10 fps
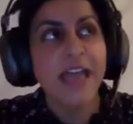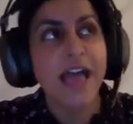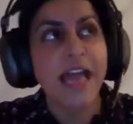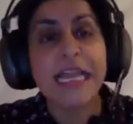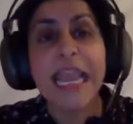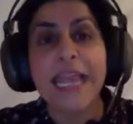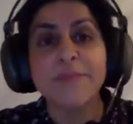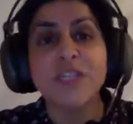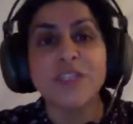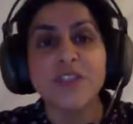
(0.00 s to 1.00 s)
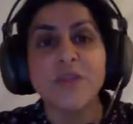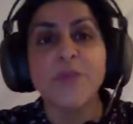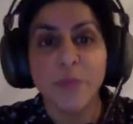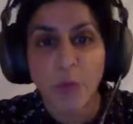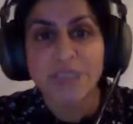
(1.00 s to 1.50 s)
uh, claims under
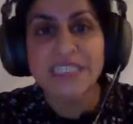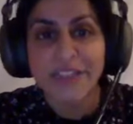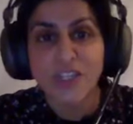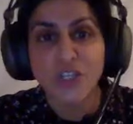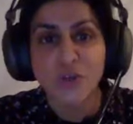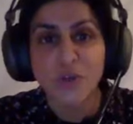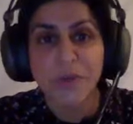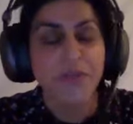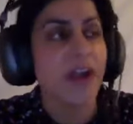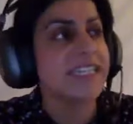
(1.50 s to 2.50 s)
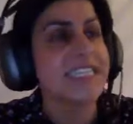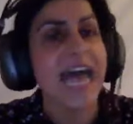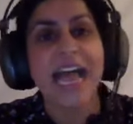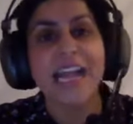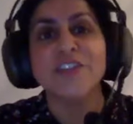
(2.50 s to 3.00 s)
what was then the New Human Rights
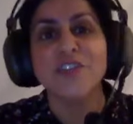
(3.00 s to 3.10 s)
Act,